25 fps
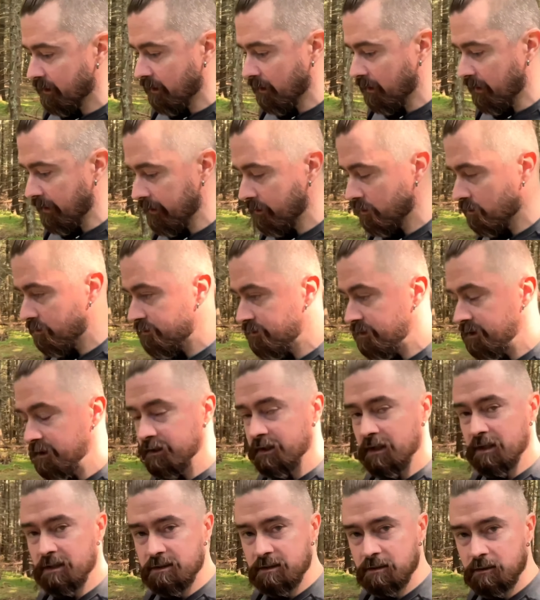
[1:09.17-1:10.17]
I don't think
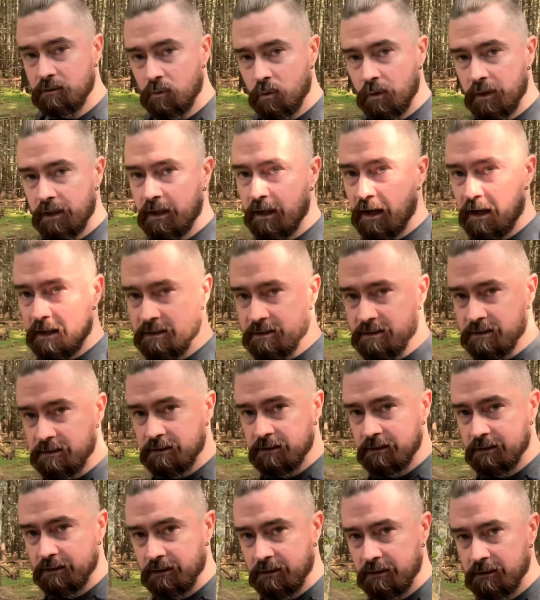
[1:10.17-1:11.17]
there's a quick
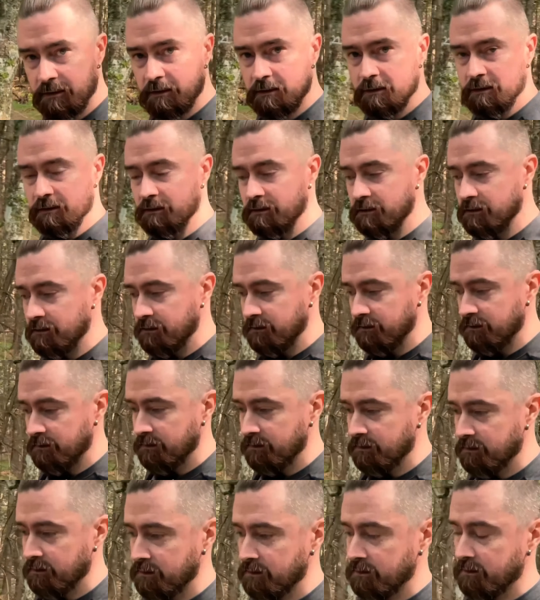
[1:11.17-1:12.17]
answer
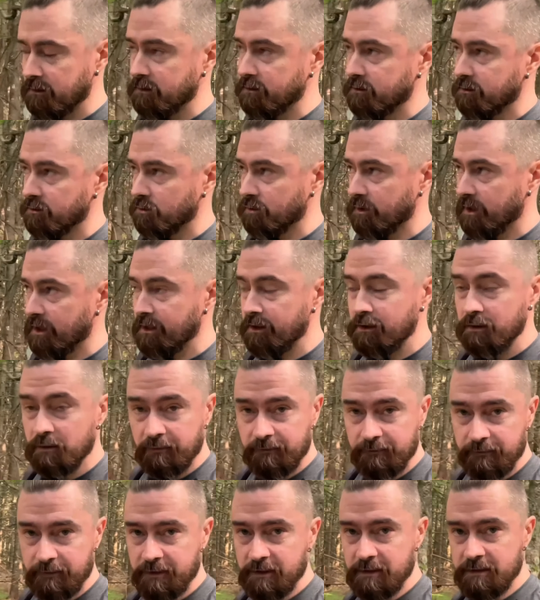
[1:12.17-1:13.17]
to any
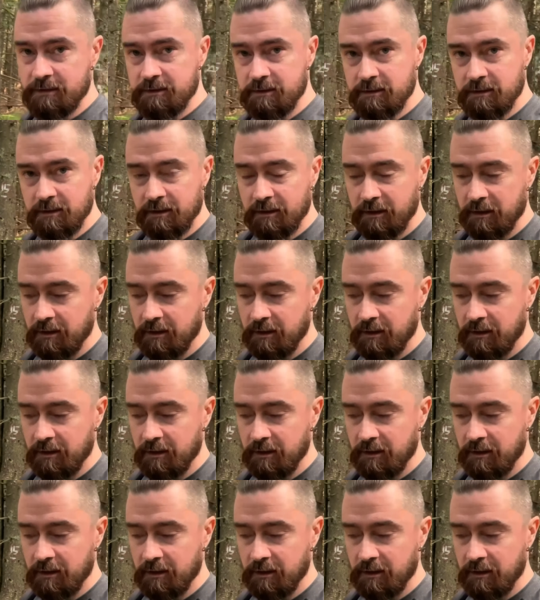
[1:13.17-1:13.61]
of these